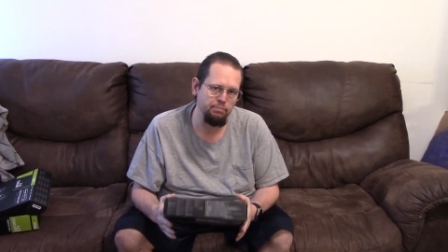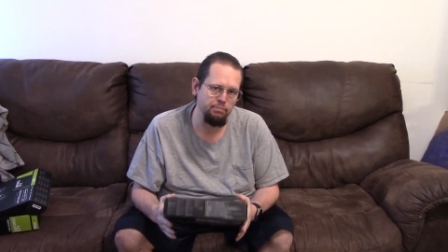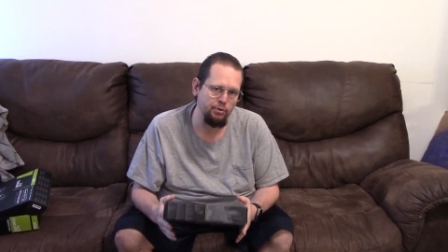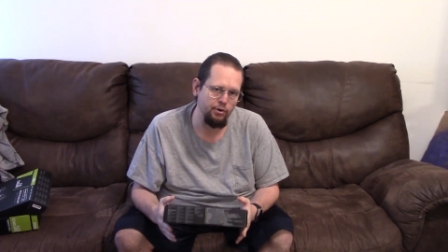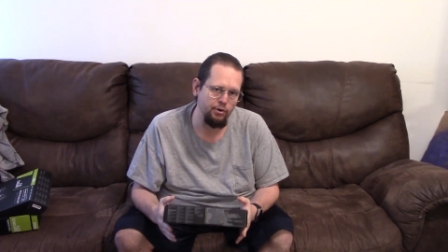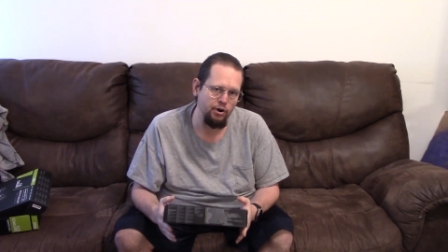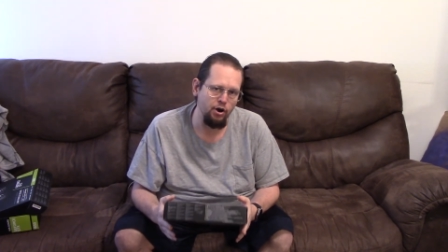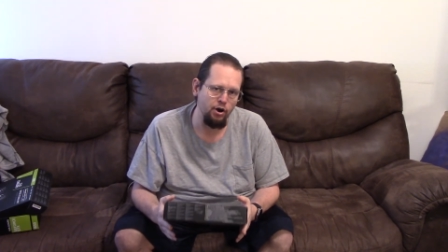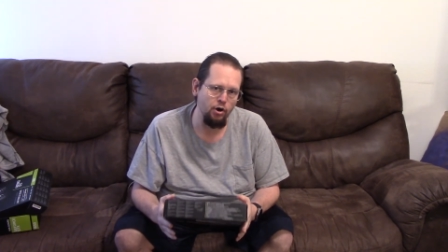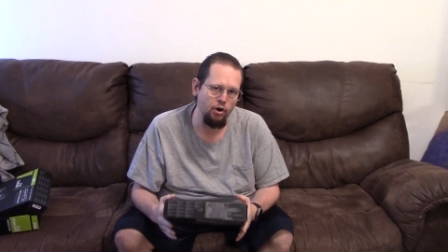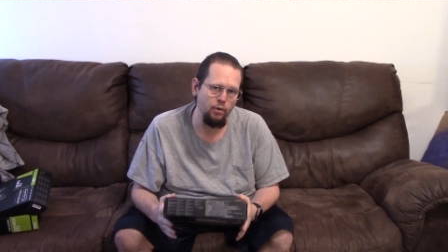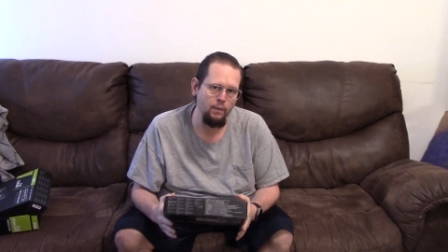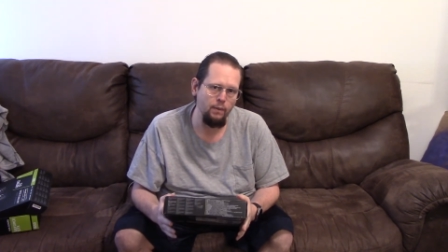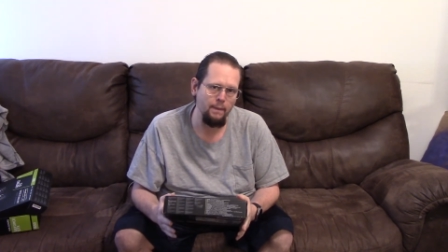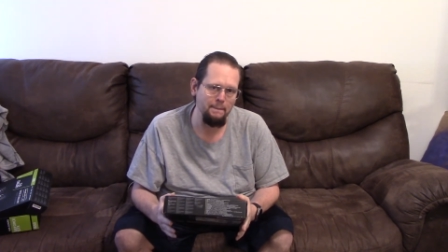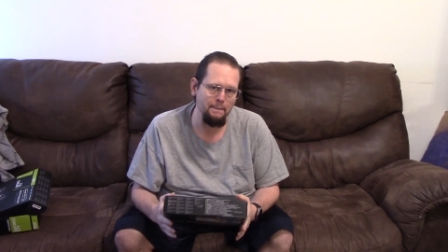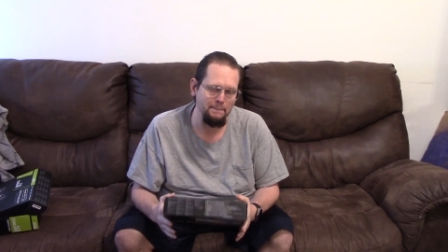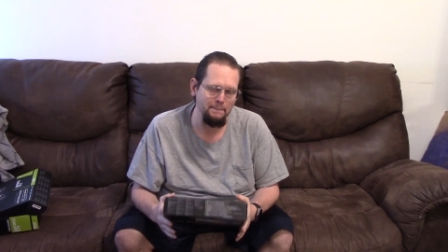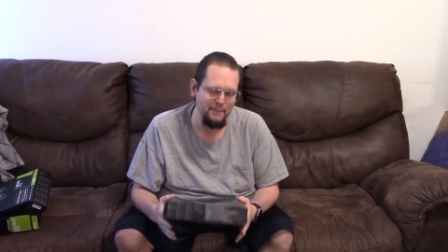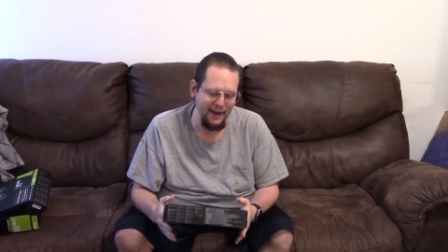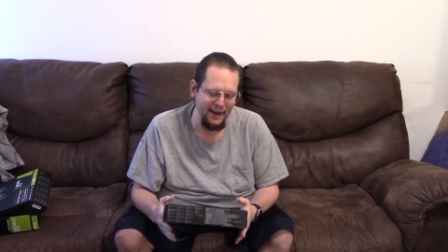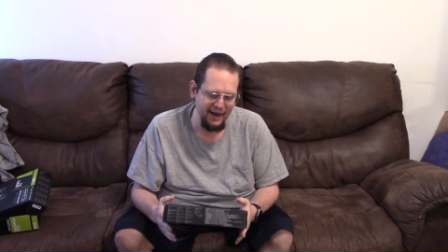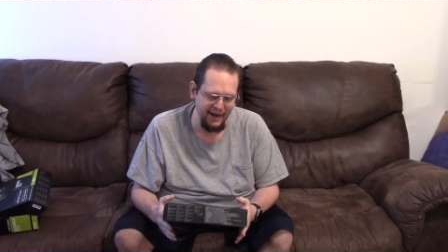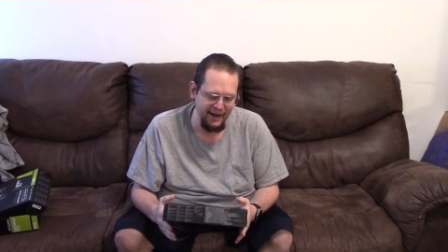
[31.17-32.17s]
Pro
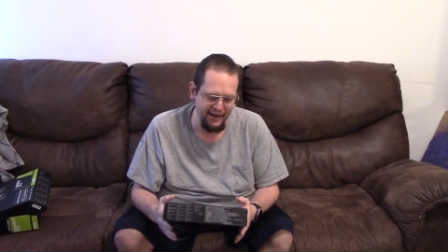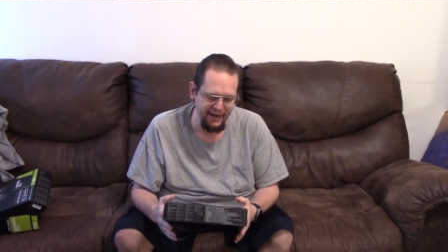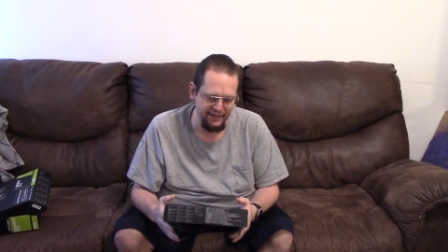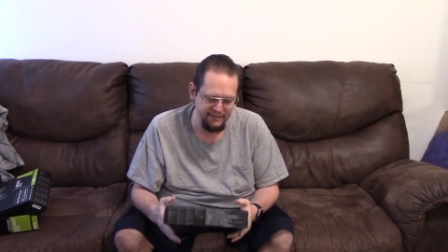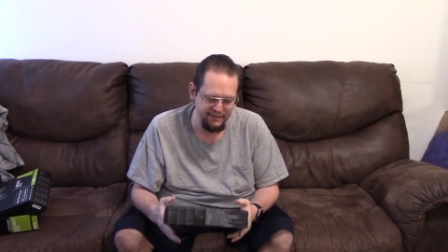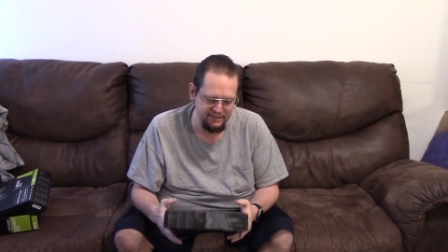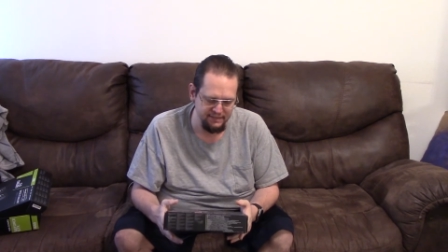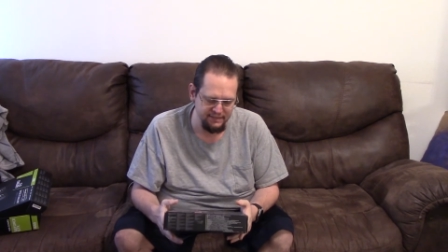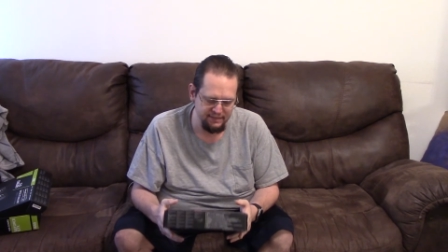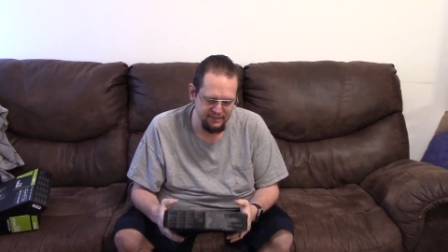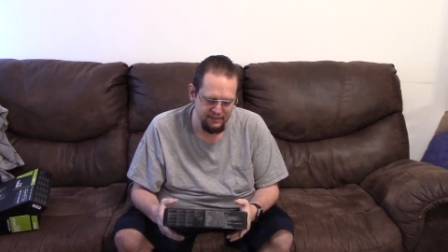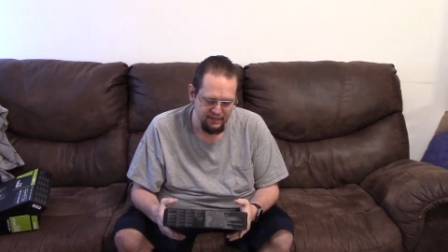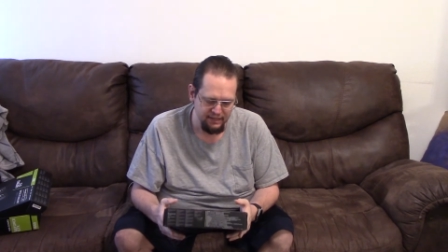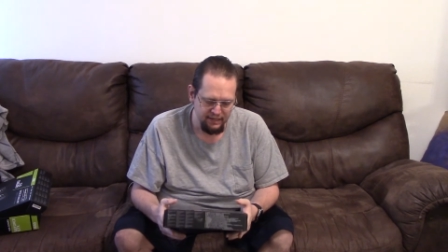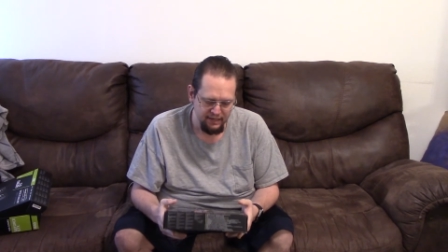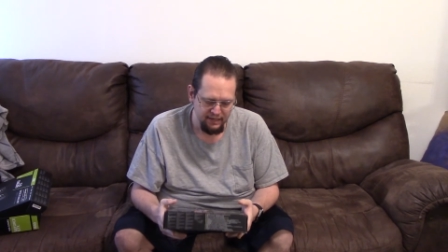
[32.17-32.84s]
Max,